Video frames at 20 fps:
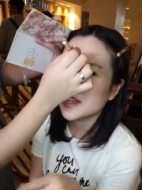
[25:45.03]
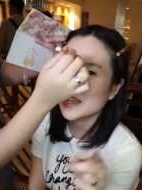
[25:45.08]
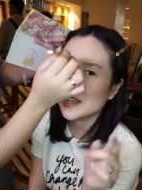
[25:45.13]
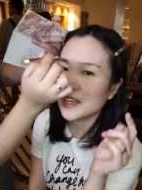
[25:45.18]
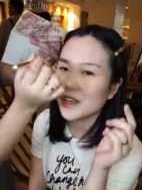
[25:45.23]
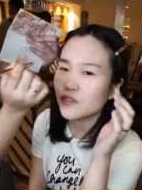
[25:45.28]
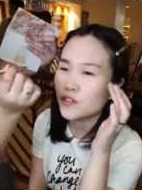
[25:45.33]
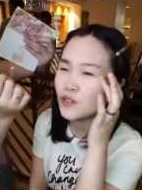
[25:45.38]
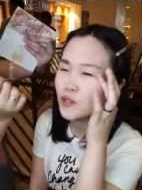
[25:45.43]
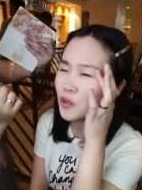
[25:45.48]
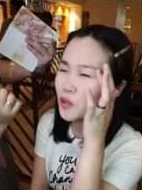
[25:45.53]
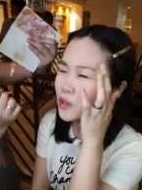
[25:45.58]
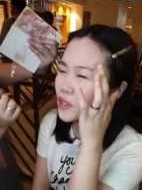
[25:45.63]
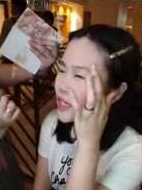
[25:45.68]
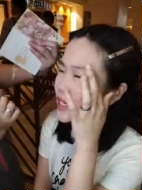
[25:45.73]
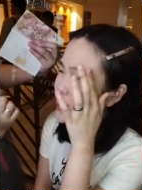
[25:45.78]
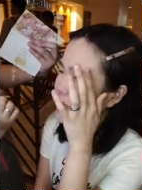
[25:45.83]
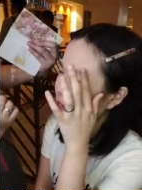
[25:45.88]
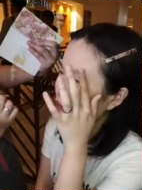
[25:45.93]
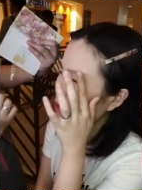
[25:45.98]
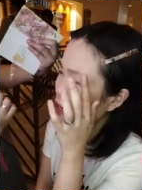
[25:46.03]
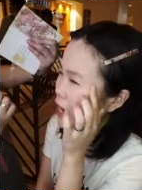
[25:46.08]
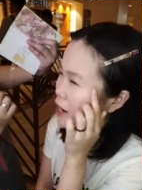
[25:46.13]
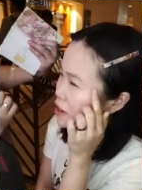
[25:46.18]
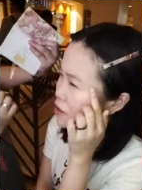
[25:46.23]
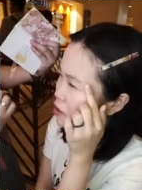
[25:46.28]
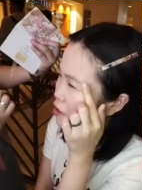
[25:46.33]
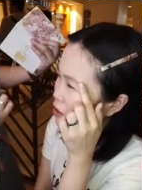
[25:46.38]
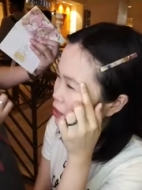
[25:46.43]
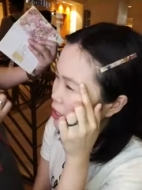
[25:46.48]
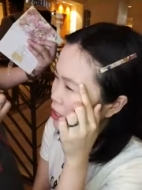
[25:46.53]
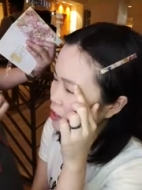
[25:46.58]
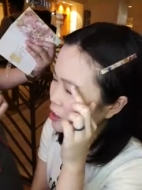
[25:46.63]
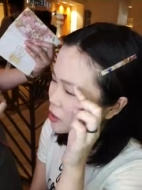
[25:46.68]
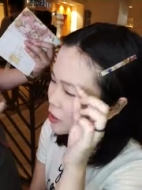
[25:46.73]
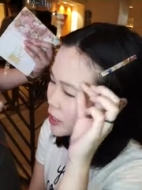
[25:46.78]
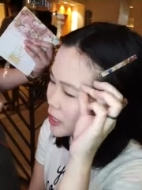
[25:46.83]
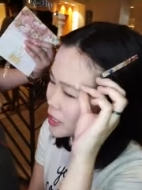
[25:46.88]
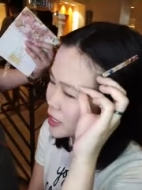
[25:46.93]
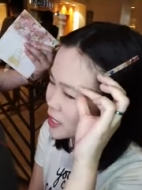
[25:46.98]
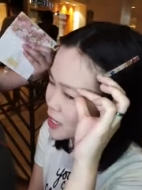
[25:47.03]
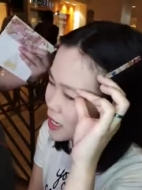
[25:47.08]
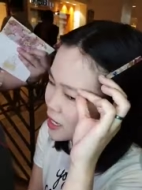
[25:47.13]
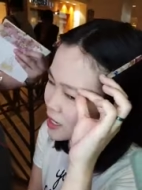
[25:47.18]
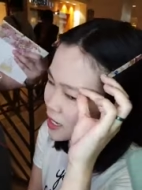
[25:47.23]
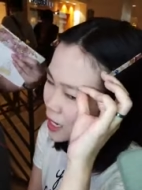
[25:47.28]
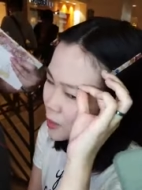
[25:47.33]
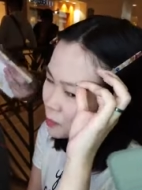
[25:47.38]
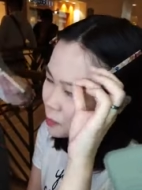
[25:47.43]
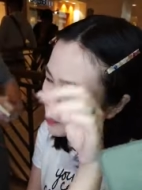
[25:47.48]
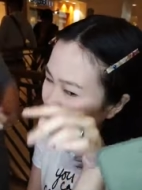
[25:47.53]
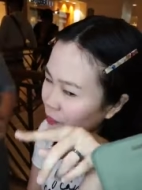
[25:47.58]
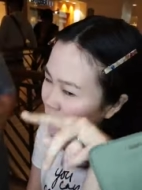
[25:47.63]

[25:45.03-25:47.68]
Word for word: like, if you notice, yung hair ko dito, it sticks up.